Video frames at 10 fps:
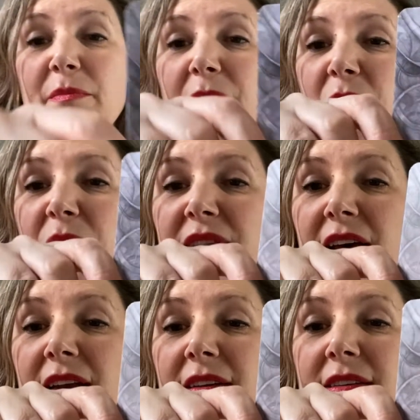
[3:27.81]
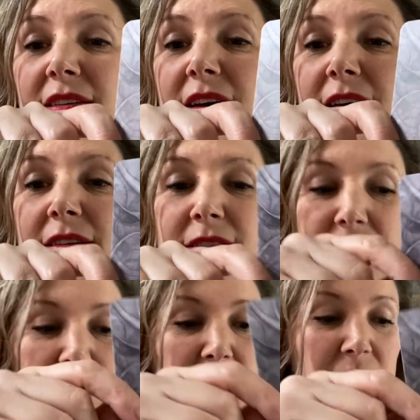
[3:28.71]
But what that does
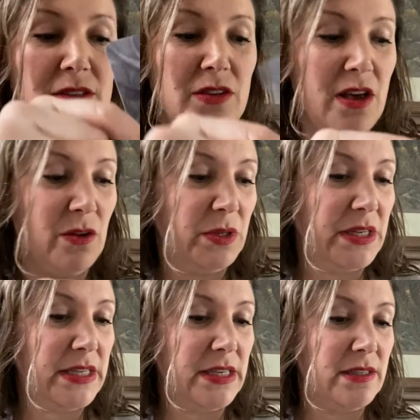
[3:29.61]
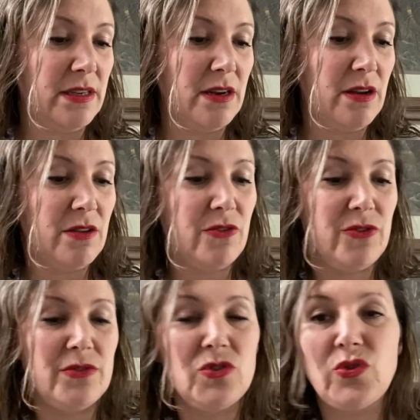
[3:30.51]
is not only does it
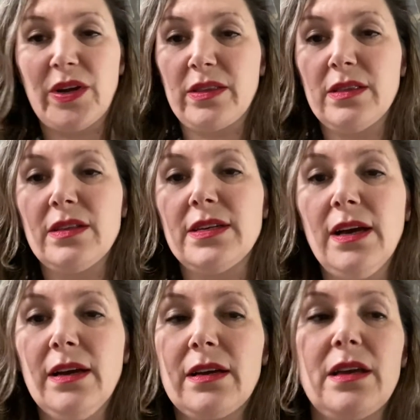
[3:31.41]
strengthen the deck,